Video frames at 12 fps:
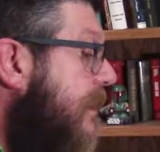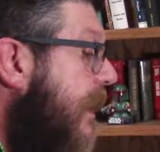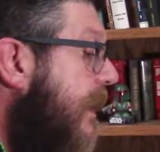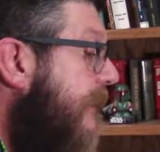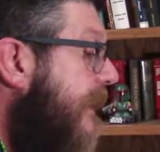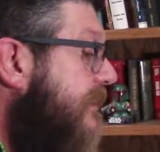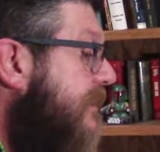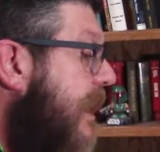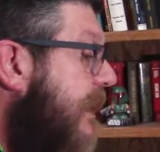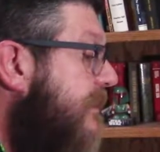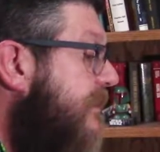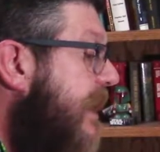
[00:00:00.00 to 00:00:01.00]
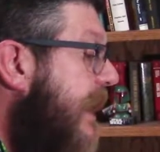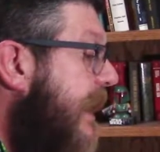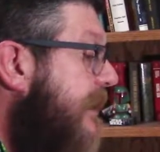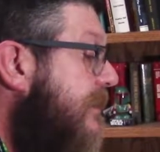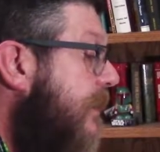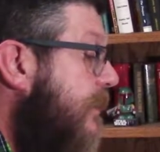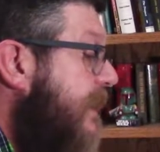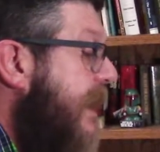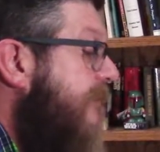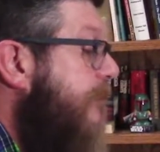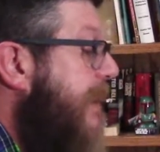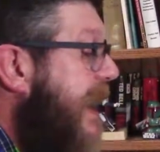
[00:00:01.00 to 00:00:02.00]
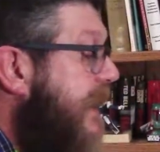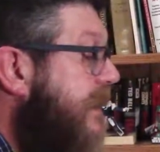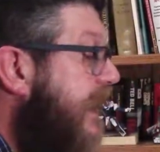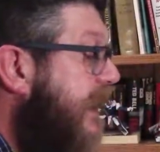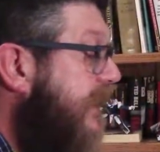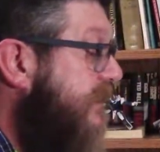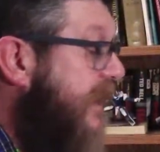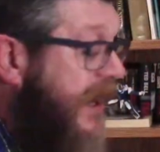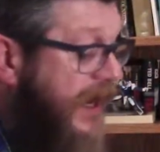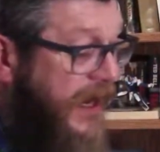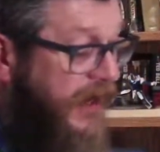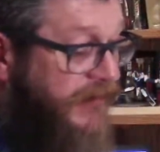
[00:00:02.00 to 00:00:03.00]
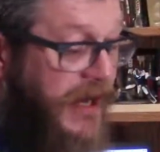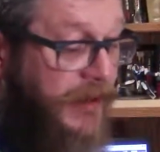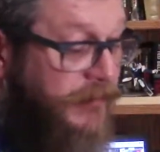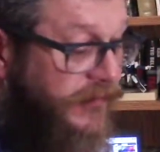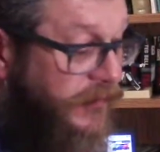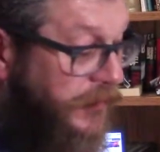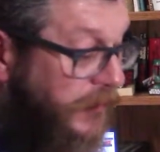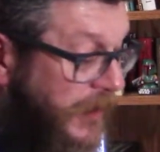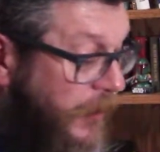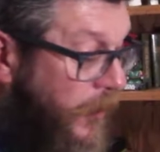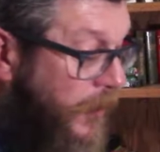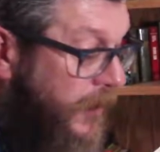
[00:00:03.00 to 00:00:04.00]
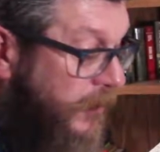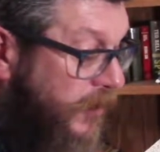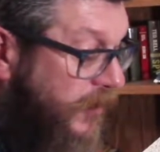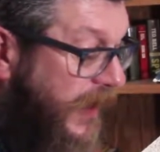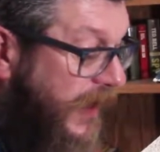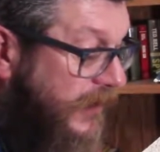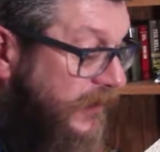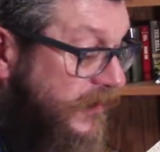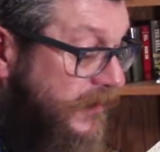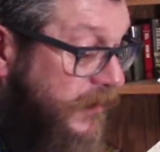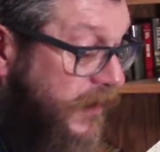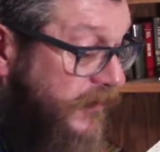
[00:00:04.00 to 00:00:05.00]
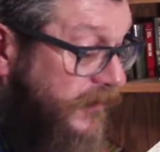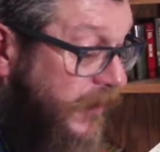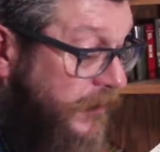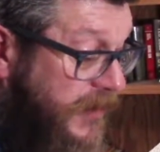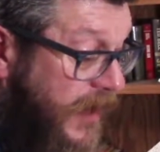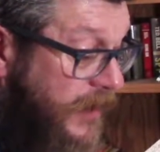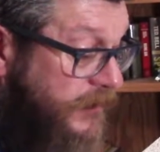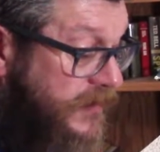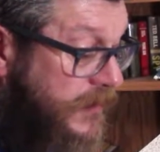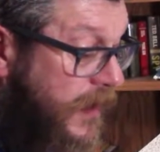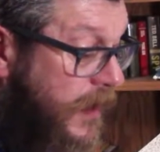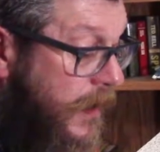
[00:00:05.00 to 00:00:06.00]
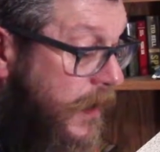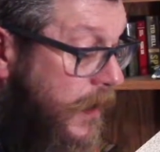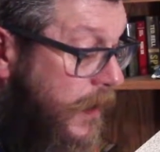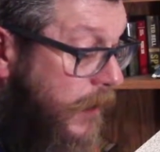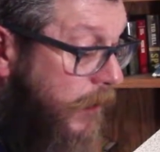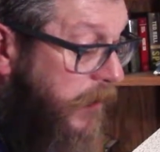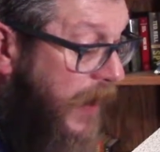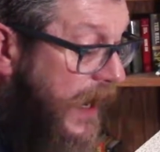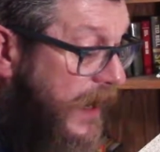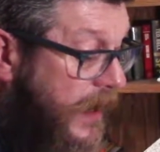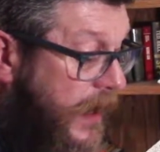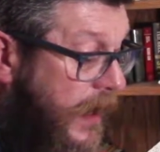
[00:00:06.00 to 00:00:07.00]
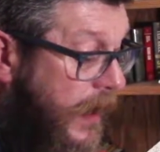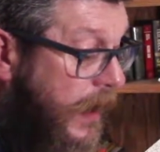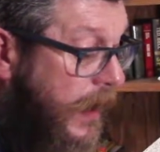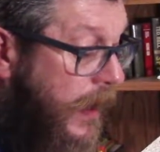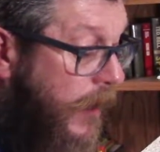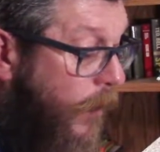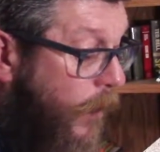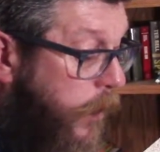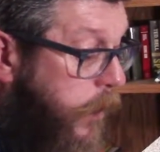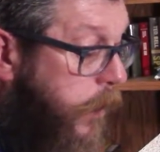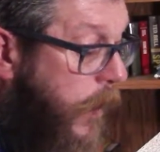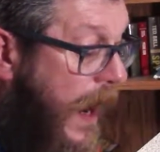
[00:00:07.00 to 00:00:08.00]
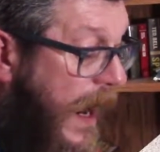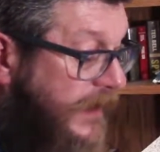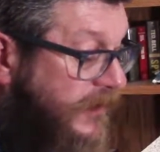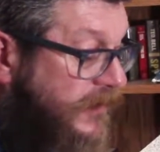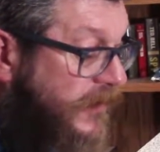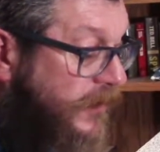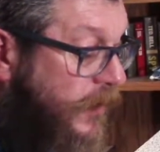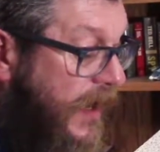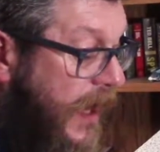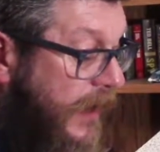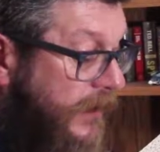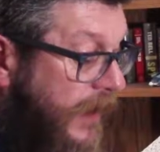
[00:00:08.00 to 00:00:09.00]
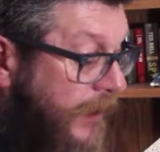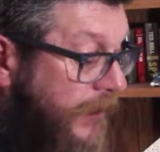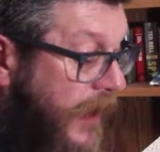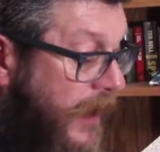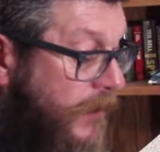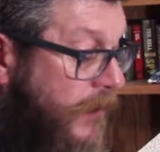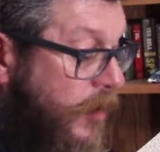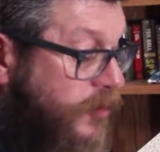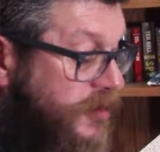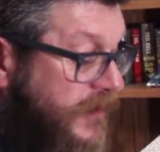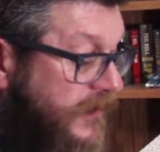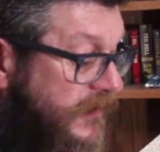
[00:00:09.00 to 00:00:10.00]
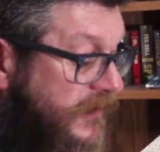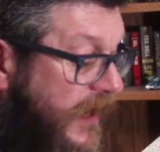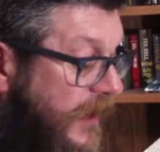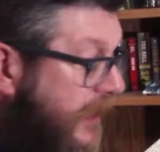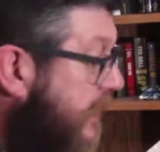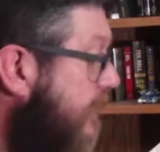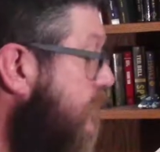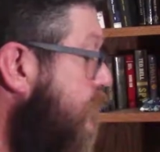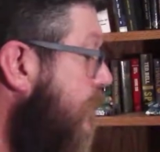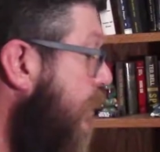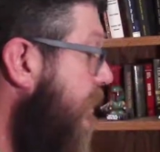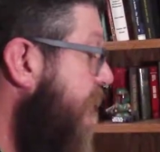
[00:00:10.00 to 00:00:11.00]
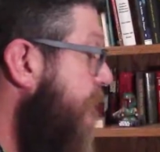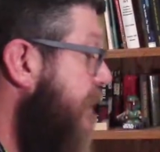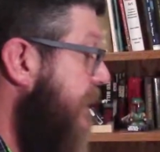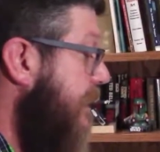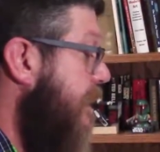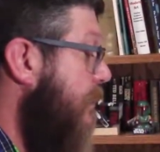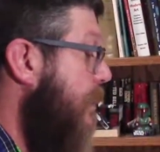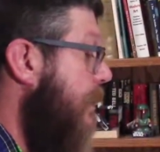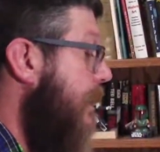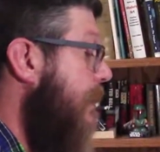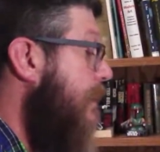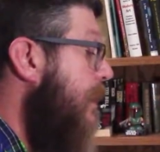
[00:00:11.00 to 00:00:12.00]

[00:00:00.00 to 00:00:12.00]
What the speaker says: And that's not to say I don't have bad days. I have absolutely horrible days sometimes. But I do not let my emotions take control of me anymore.